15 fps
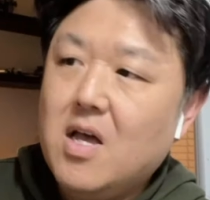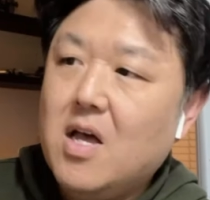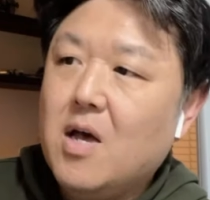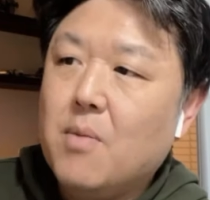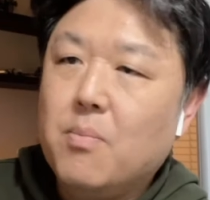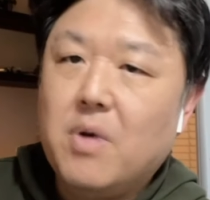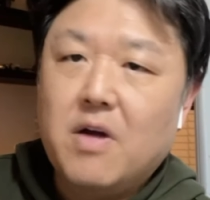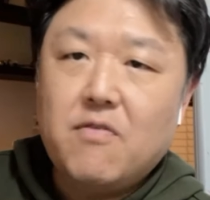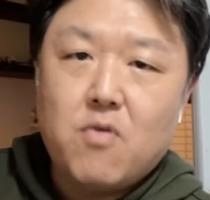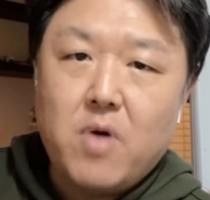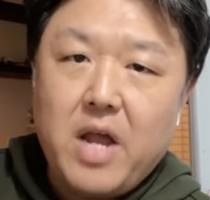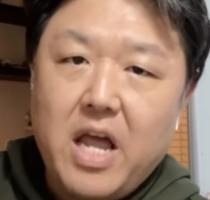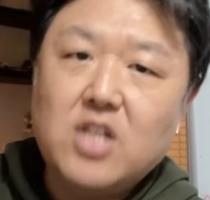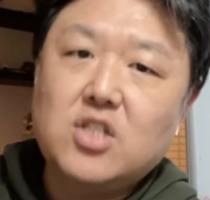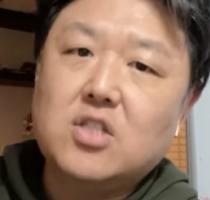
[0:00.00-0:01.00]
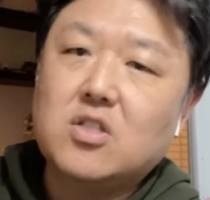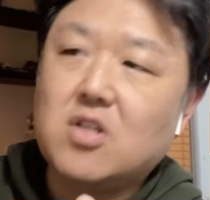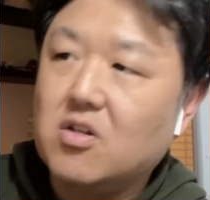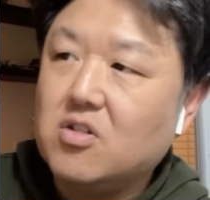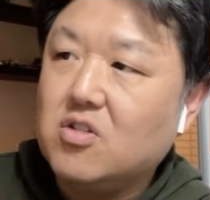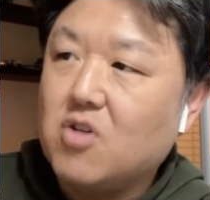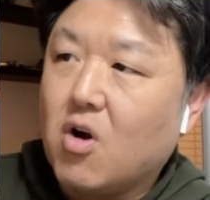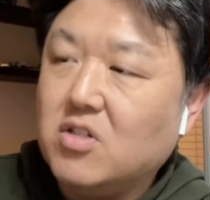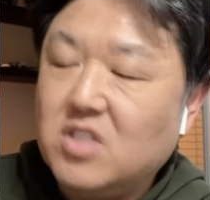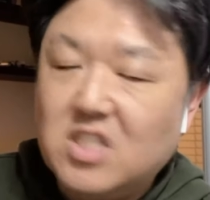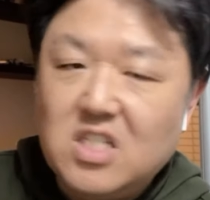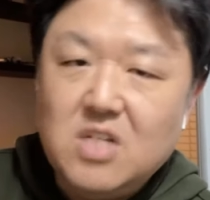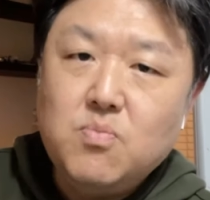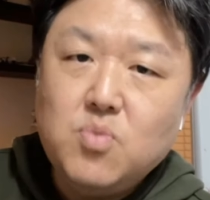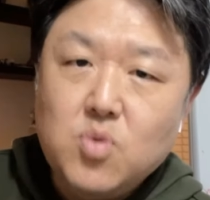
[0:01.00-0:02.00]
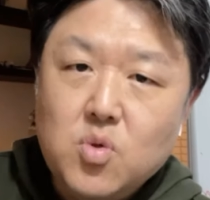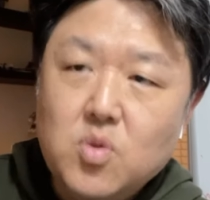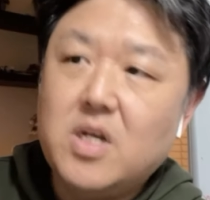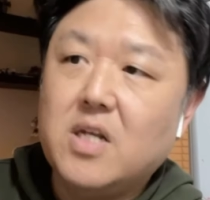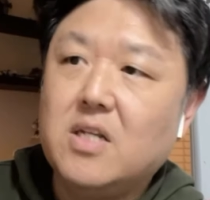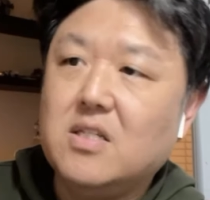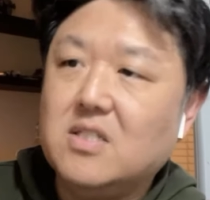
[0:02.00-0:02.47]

but for Asians are deep rooted,